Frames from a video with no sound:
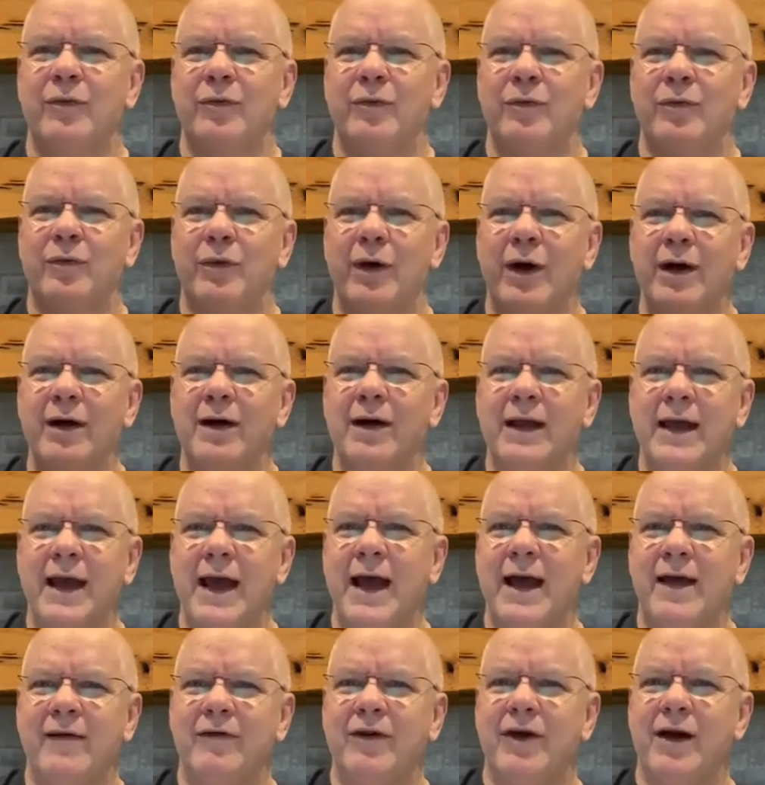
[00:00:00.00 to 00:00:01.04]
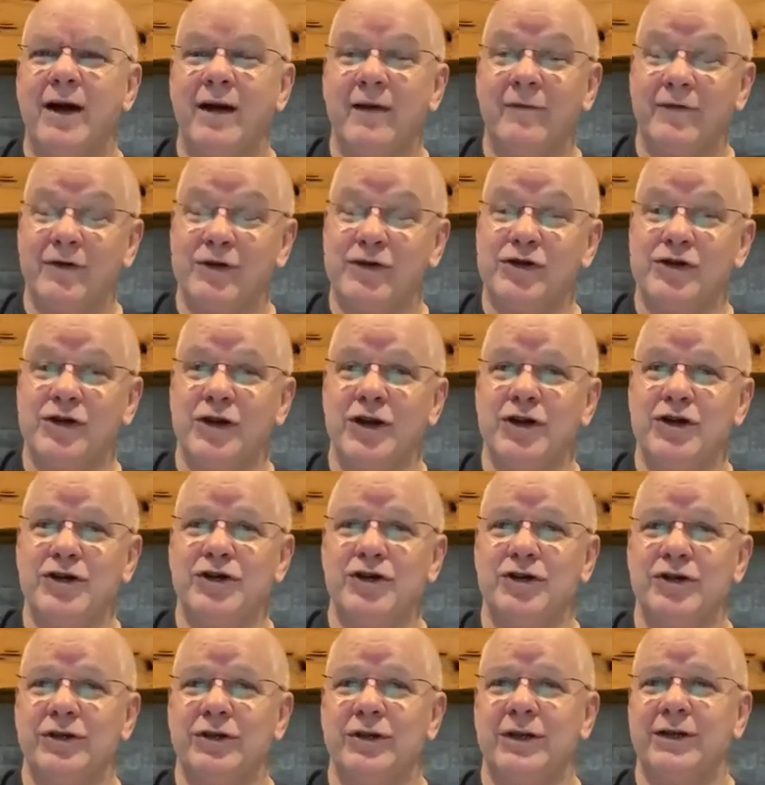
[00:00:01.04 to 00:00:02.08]
rarely have
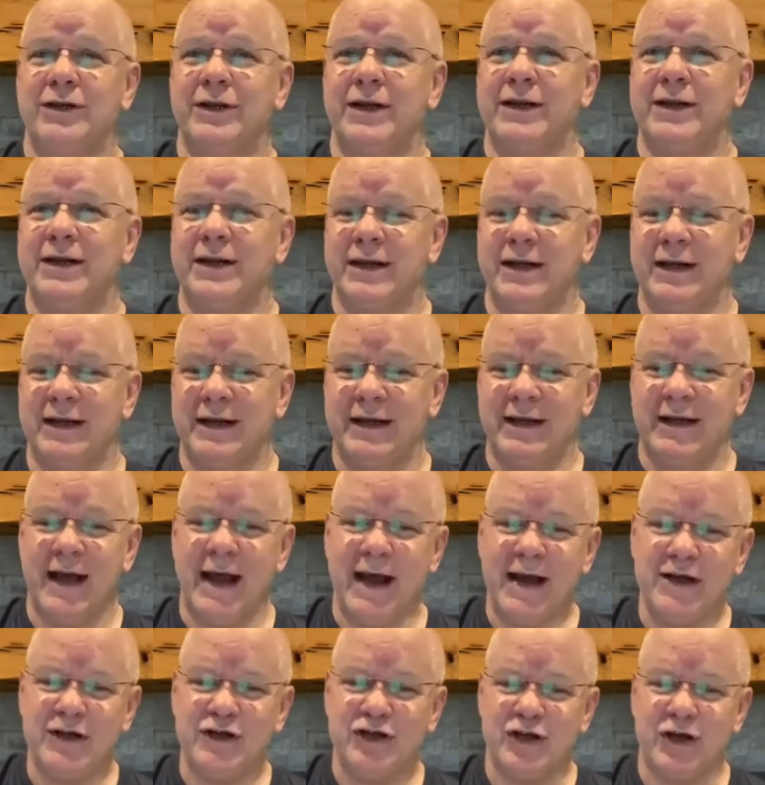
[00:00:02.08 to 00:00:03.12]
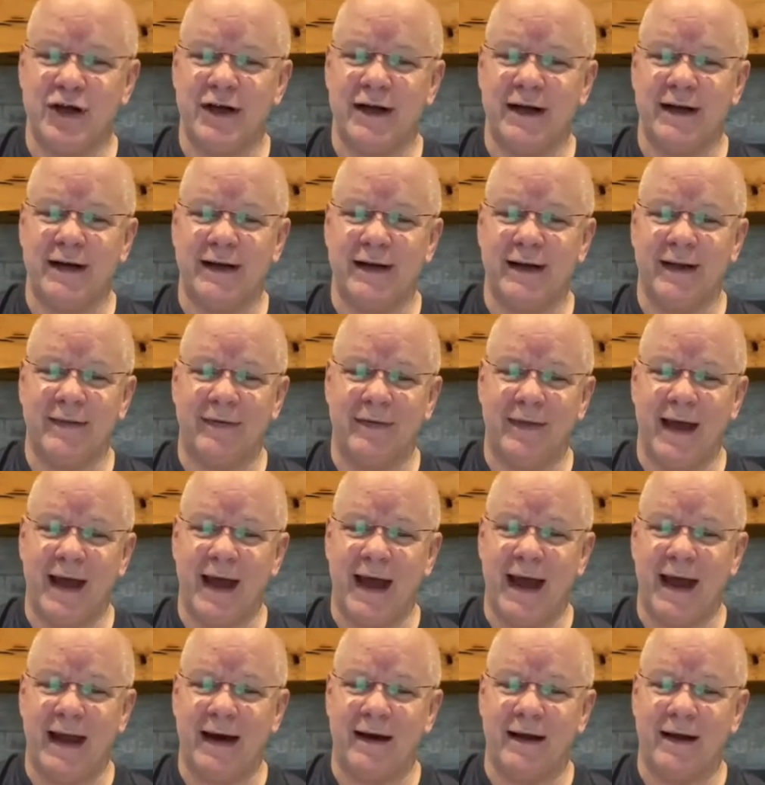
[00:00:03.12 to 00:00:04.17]
conversation that they can engage in in
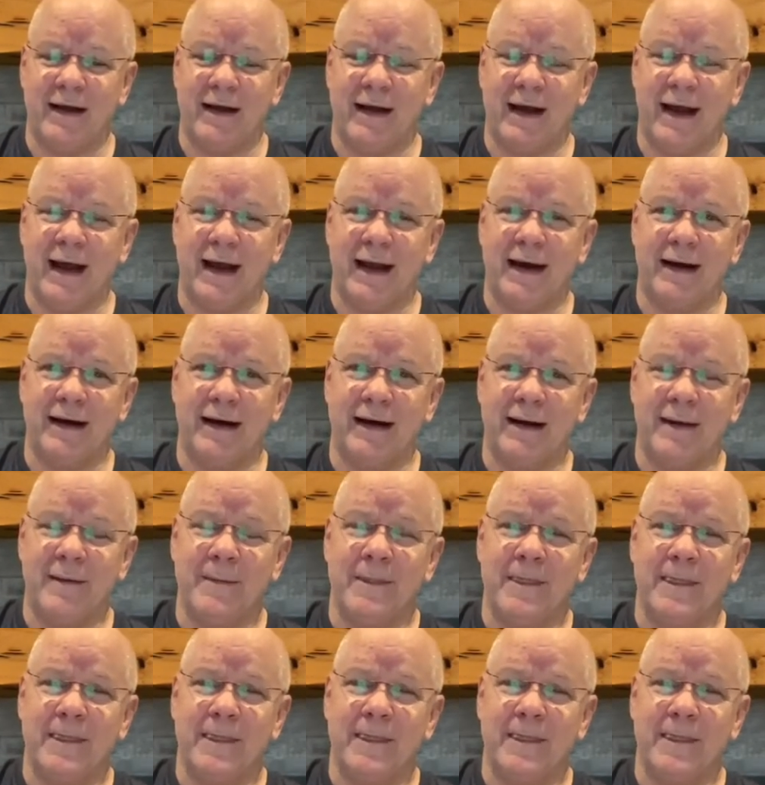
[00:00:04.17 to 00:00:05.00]
that, and